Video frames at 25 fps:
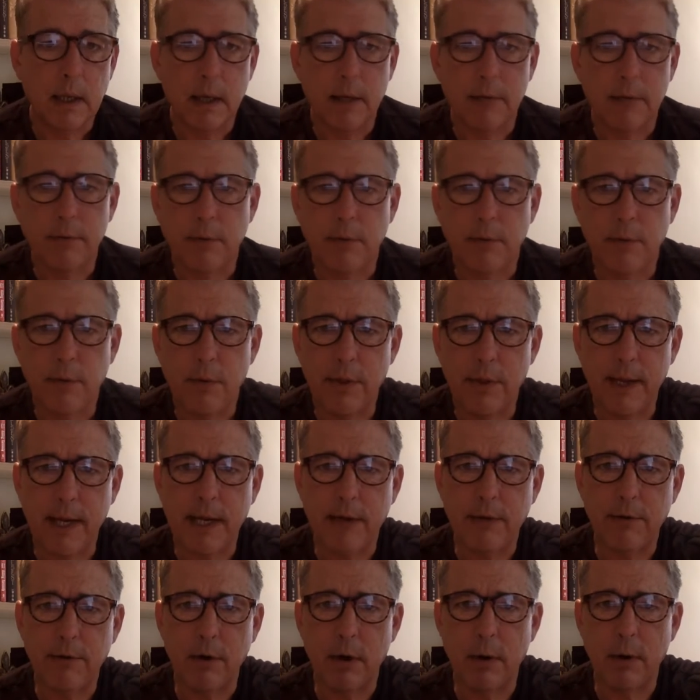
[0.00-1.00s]
So if you
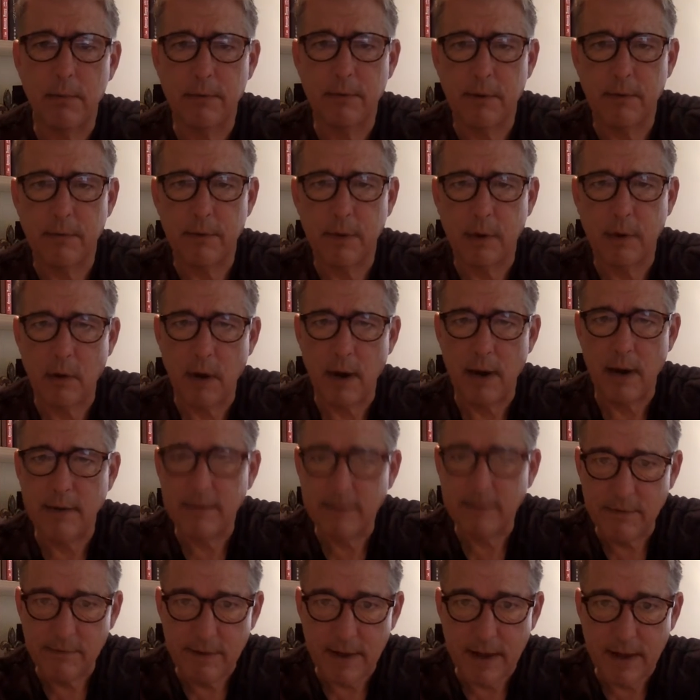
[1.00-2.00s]
think in terms of the
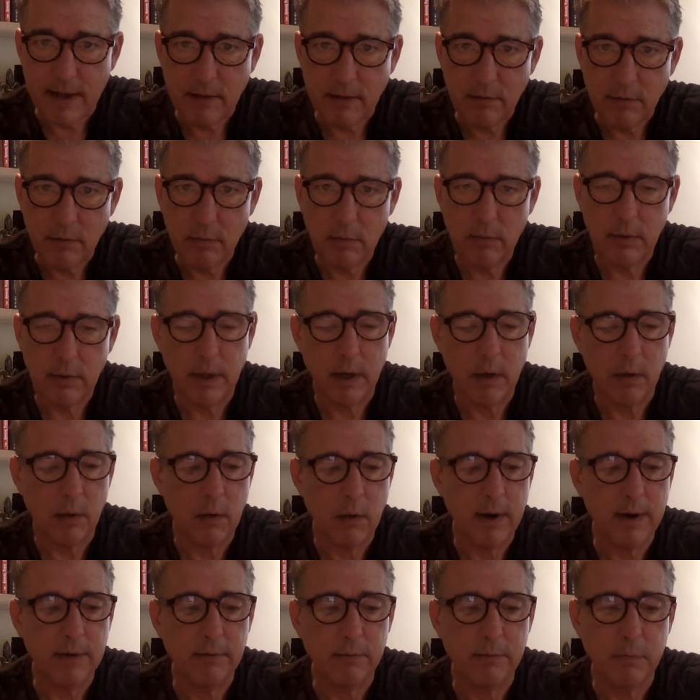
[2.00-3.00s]
Christ event,
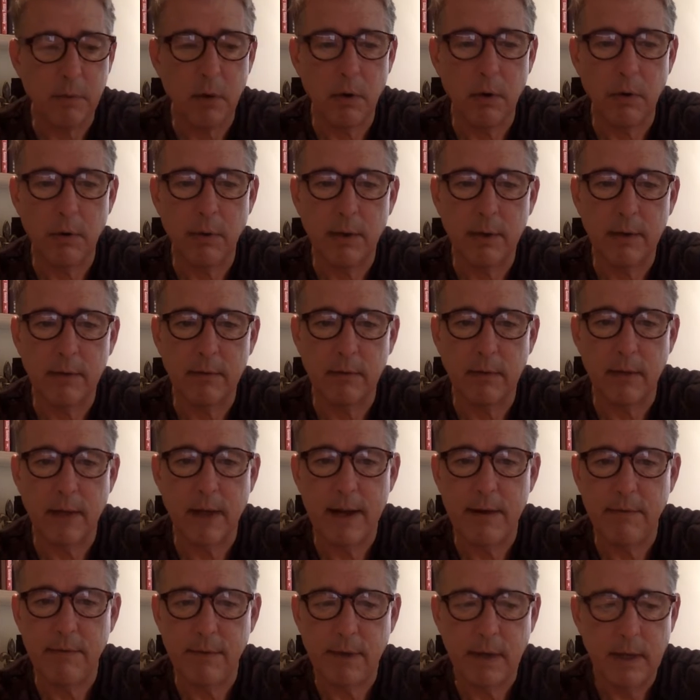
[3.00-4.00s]
Christ's birth, his
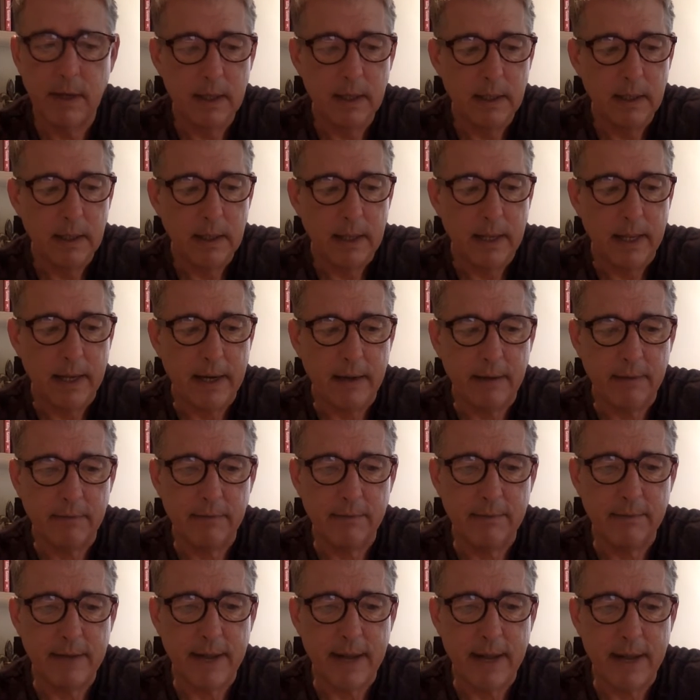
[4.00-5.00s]
life, and
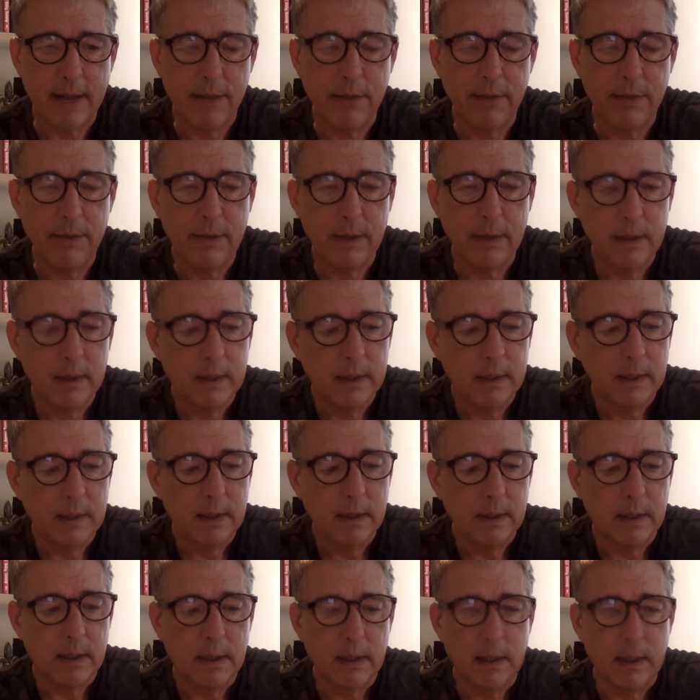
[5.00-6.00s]
his death,
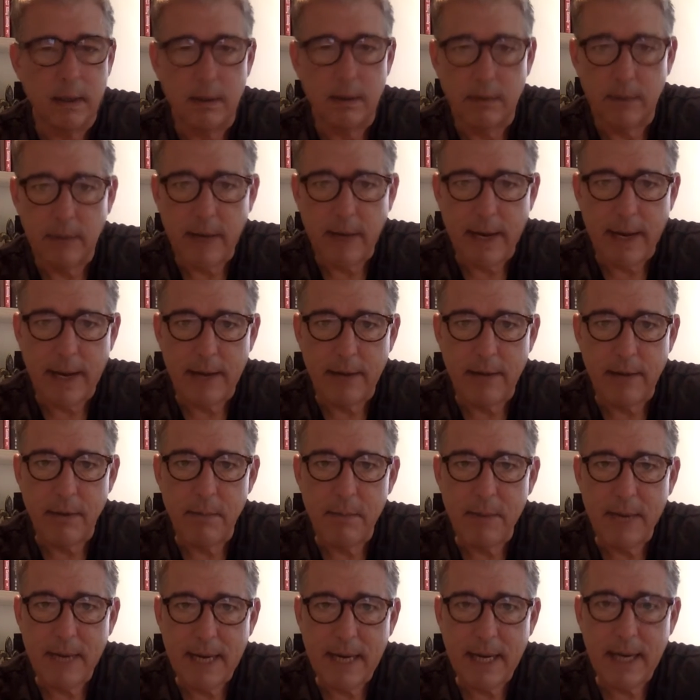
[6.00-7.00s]
and the
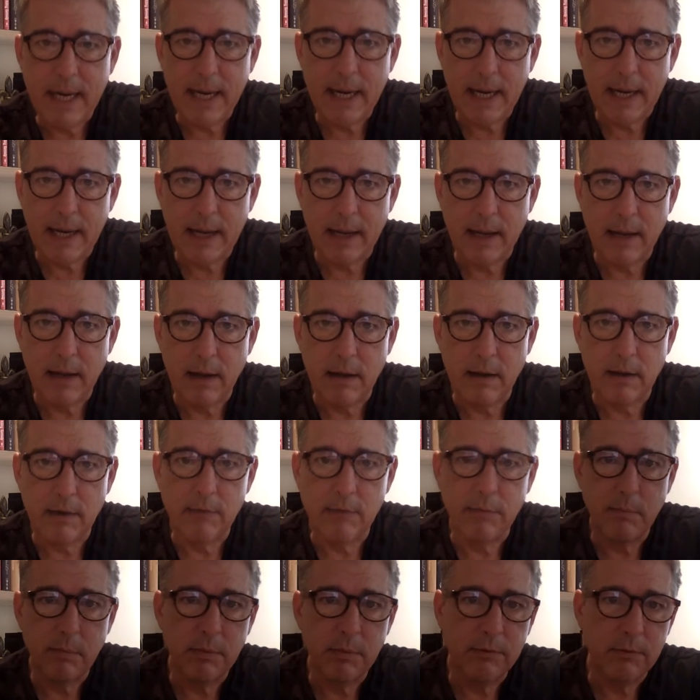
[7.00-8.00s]
beginning
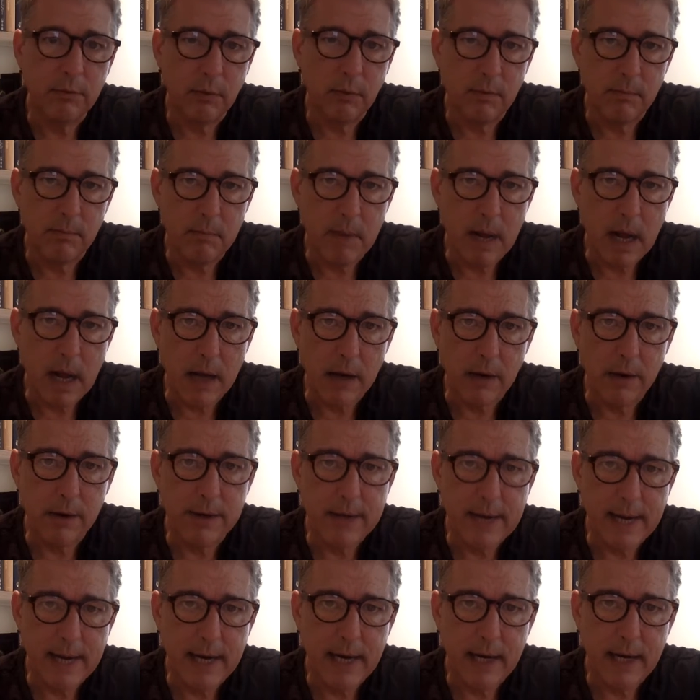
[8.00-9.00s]
of sort of
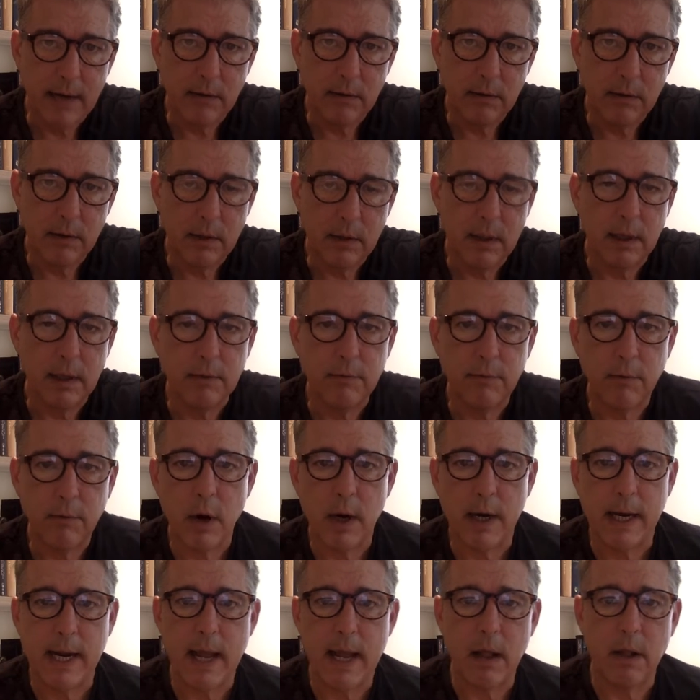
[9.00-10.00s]
modern dating for
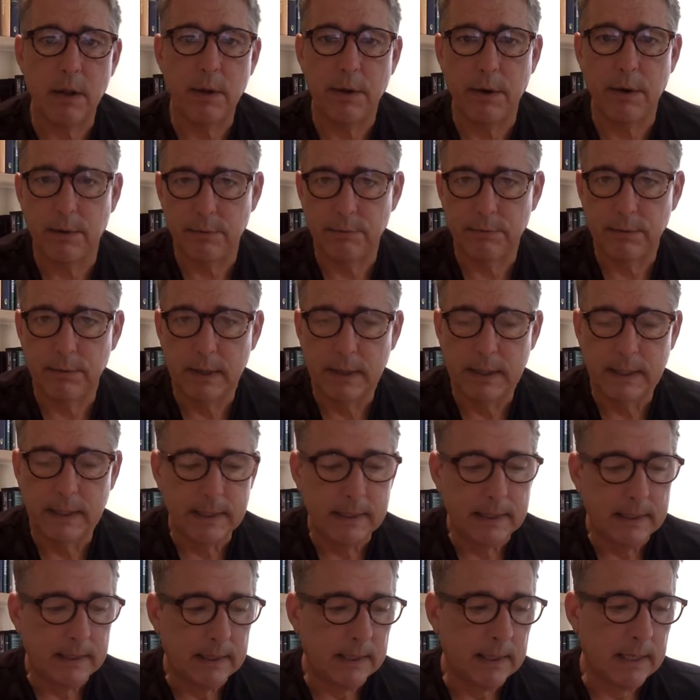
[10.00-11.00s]
our calendars,
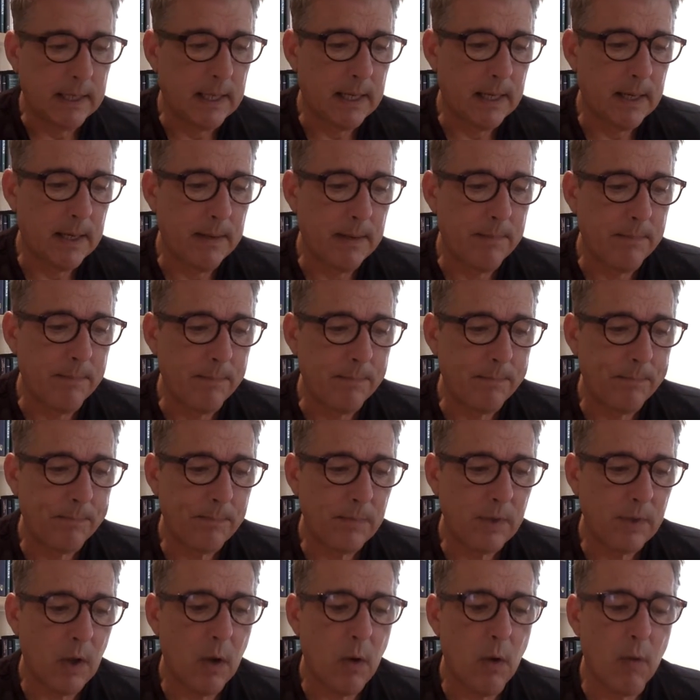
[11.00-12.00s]

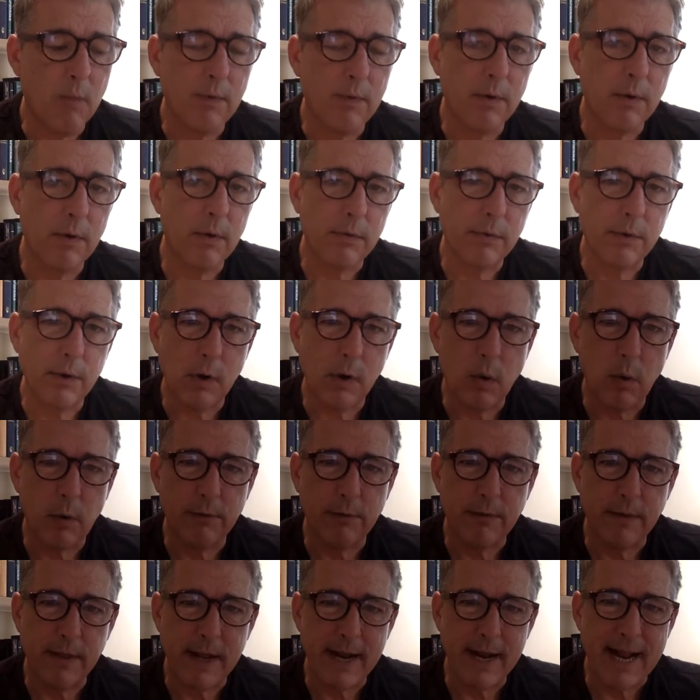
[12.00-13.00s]
over the
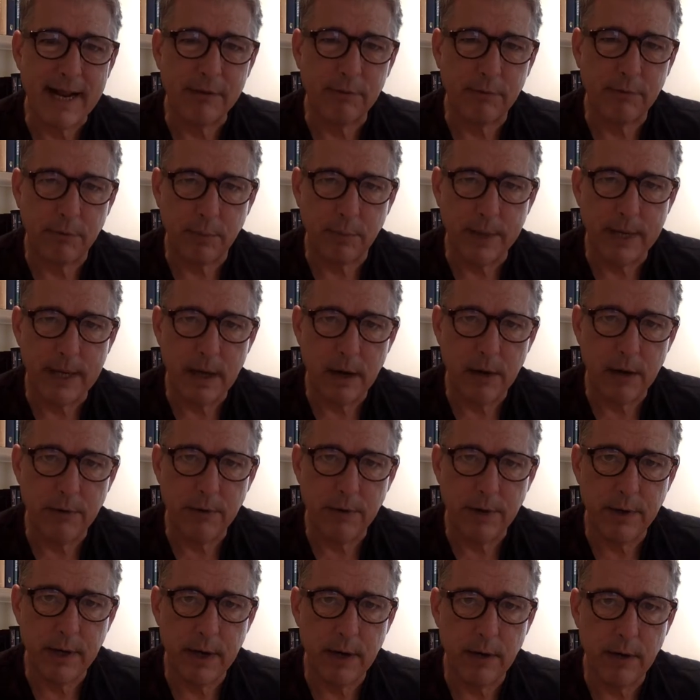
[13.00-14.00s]
course of the next
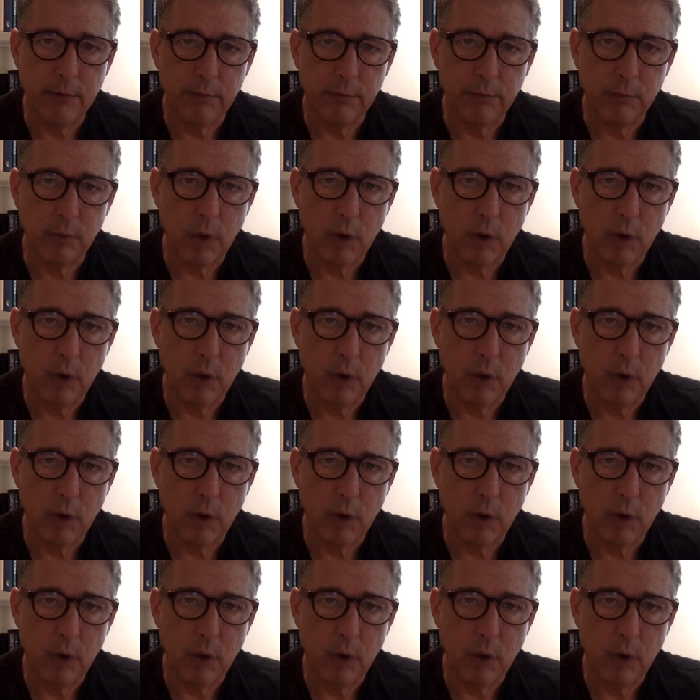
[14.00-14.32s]
300 years,